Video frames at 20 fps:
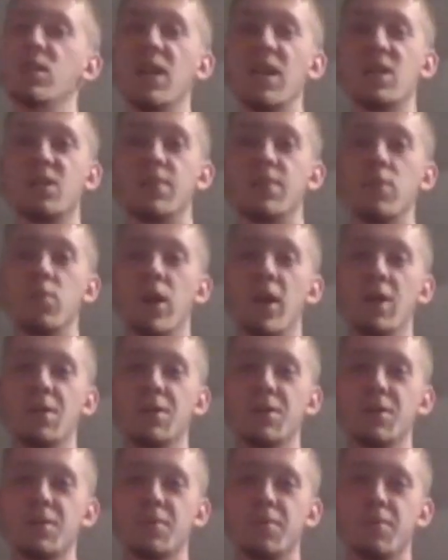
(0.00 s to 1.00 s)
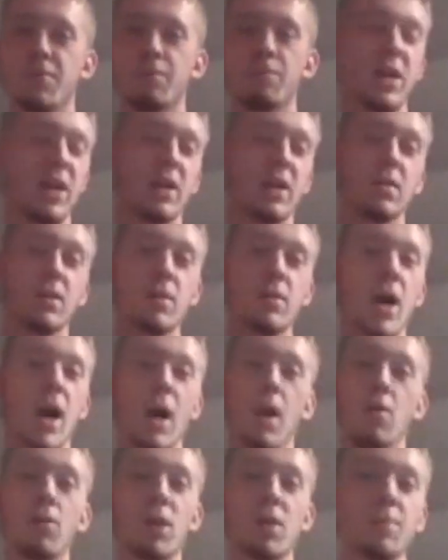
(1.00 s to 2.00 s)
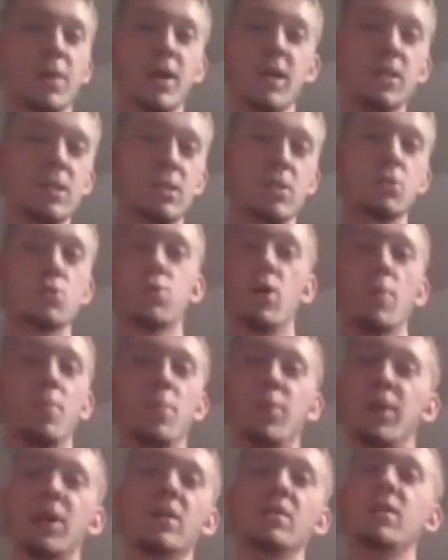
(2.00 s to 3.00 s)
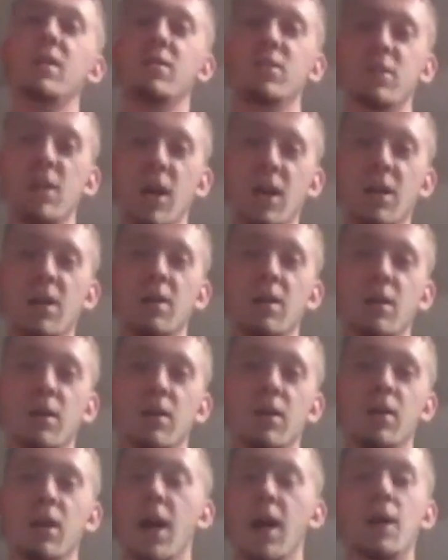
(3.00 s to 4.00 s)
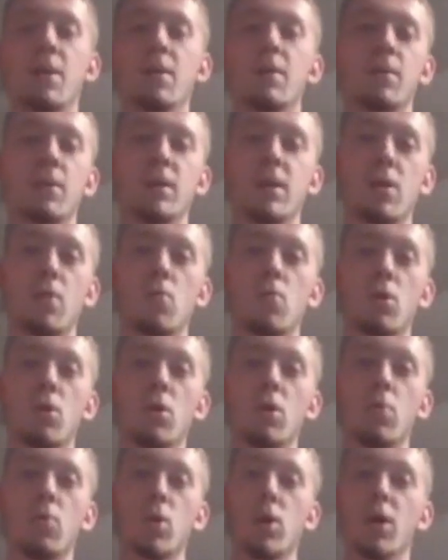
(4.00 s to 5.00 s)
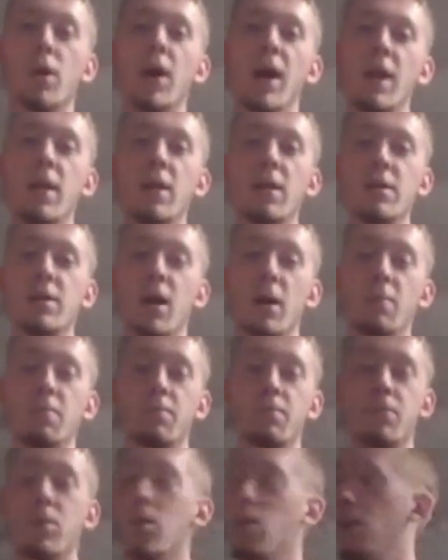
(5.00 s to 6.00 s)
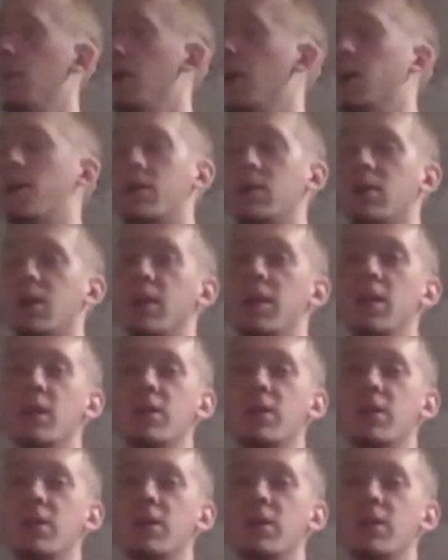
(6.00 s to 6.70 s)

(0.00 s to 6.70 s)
need to be wins because not only because it's Detroit, but because they suck. And we're in the dump, or not necessarily in the